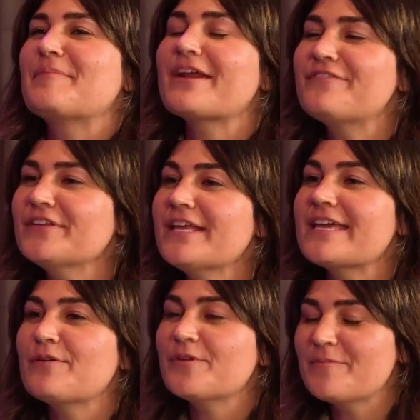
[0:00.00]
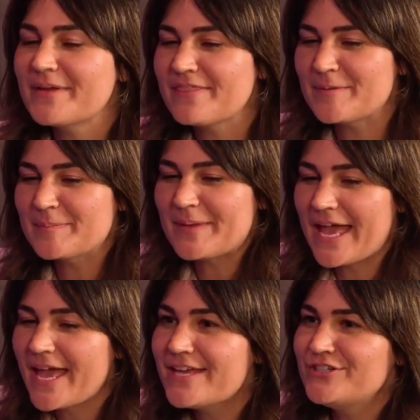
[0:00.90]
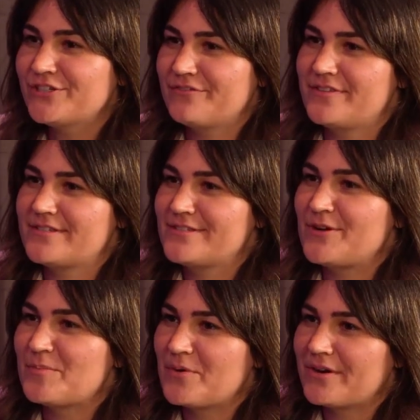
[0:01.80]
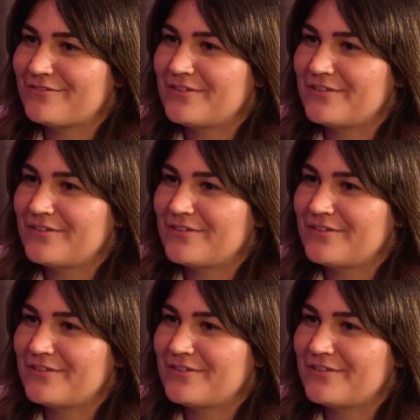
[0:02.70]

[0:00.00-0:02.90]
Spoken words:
But I feel like it would have been the edge of the snowboard, if